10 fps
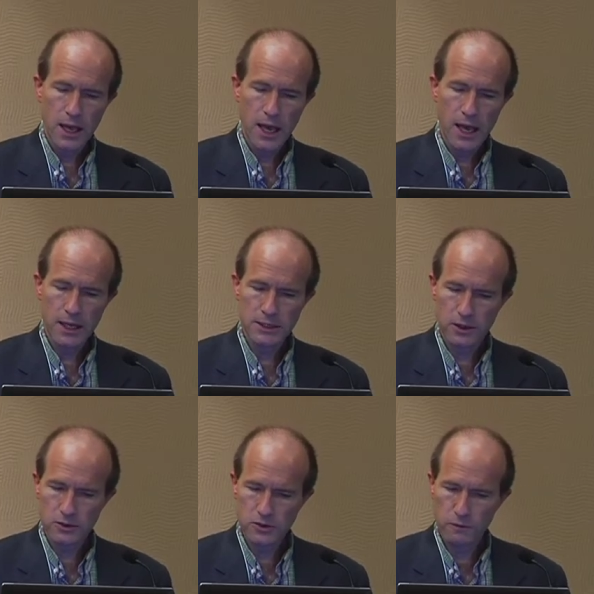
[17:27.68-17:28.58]
And it's
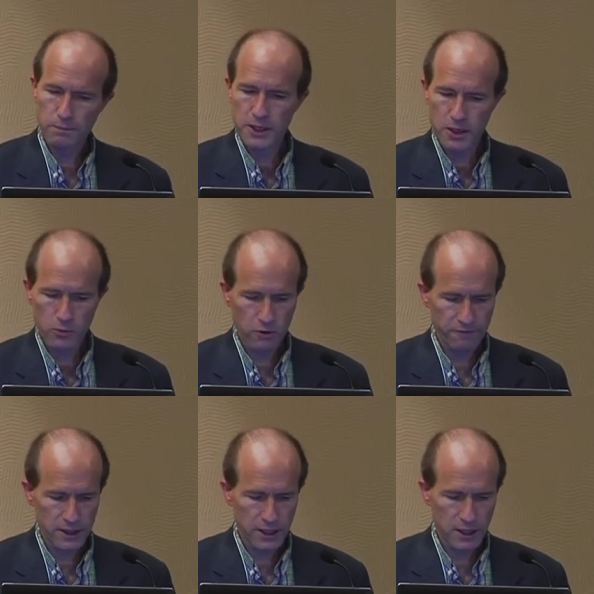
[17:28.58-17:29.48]
also
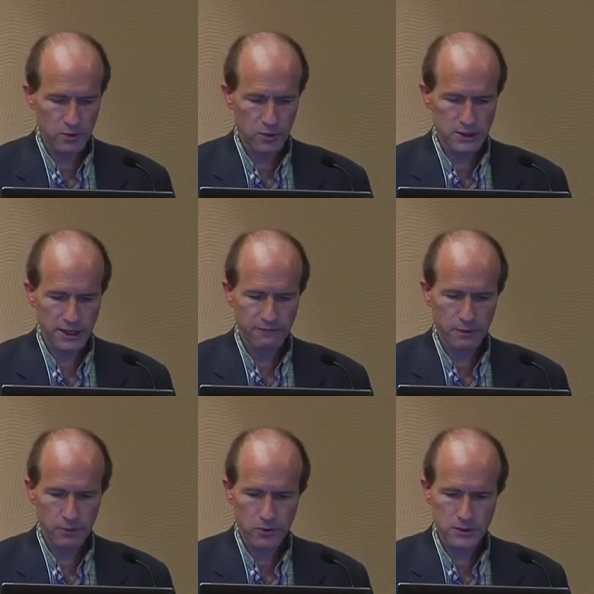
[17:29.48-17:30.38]
pleomorphic. In other words, every
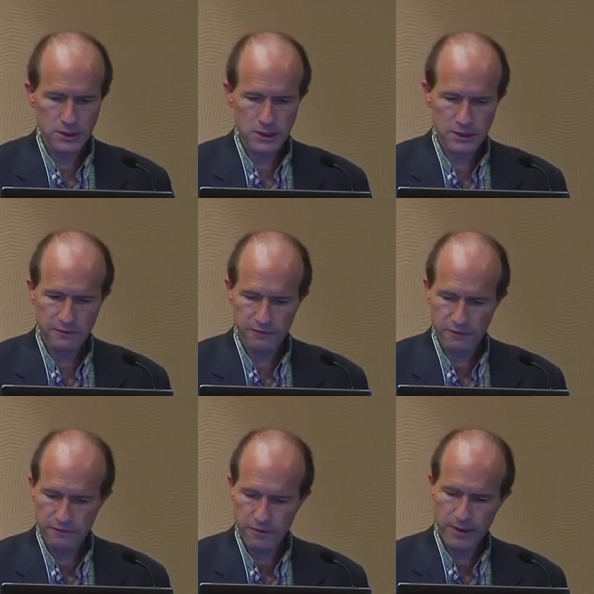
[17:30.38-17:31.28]
person is
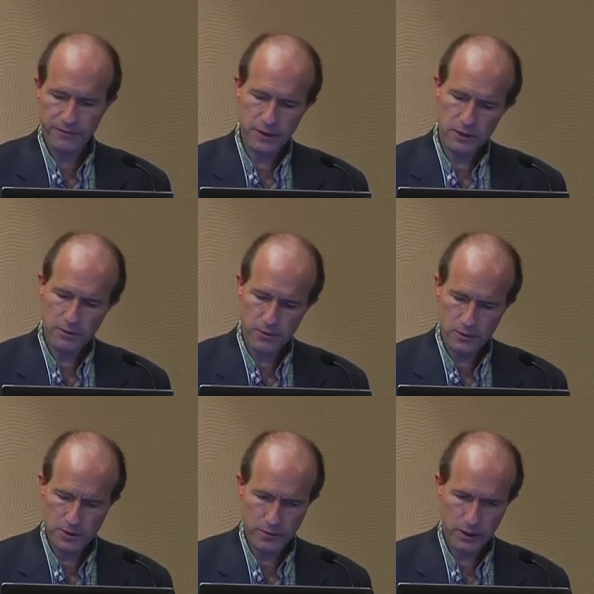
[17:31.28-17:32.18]
different from every other
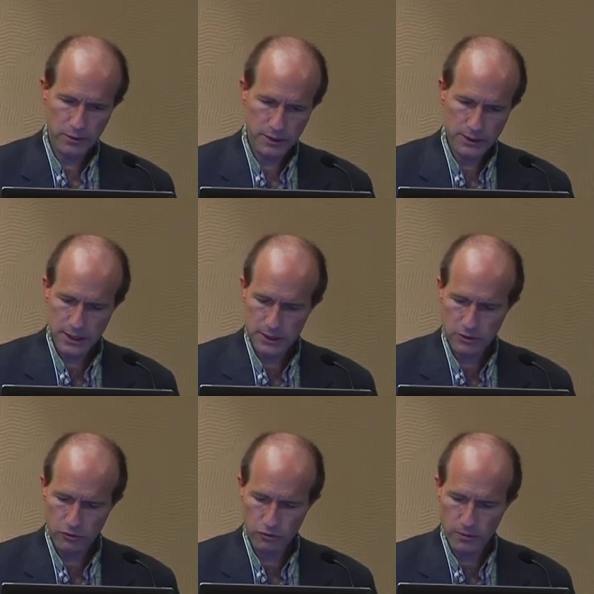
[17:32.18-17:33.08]
person with Loeys-Dietz
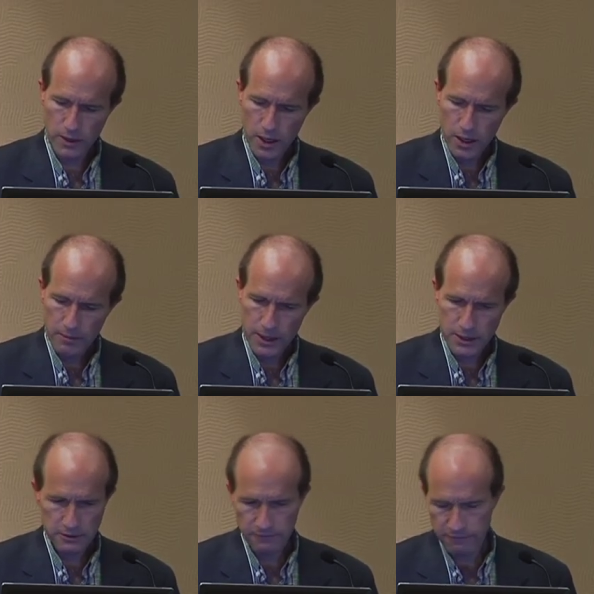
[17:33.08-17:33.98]
syndrome
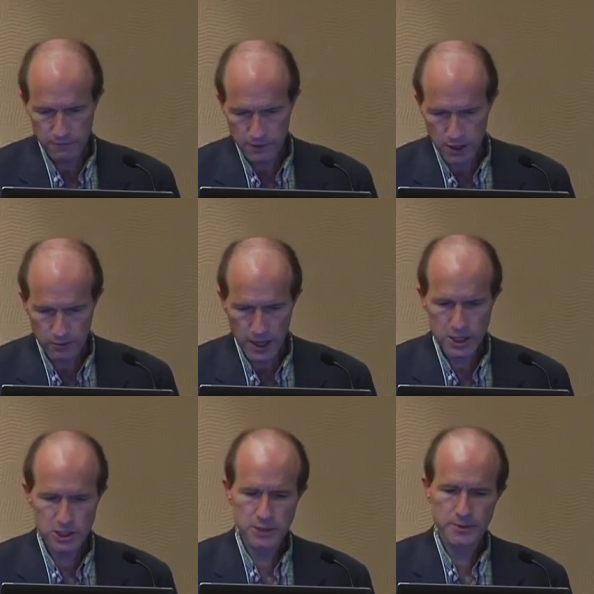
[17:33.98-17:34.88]
because of
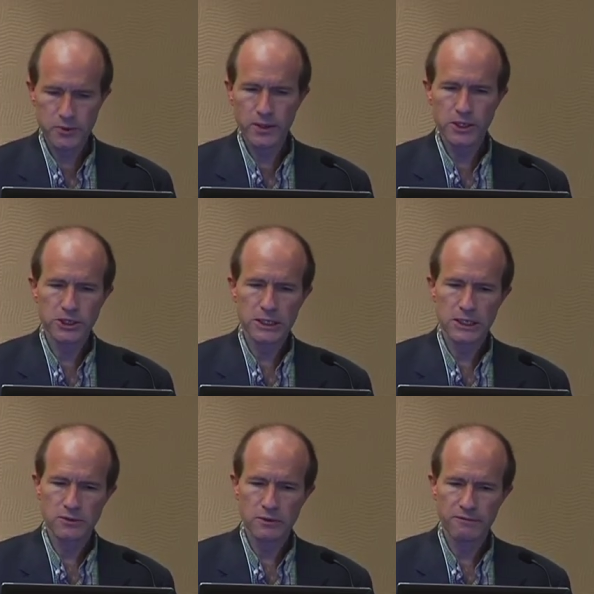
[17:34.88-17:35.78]
interactions between
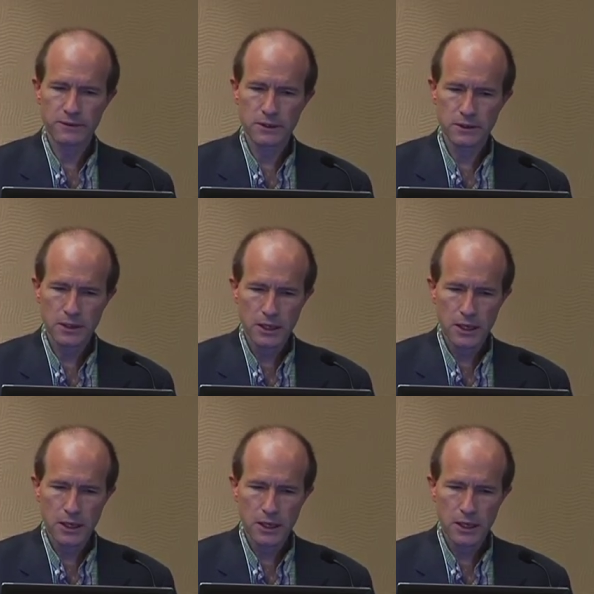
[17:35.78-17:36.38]
genes, we feel.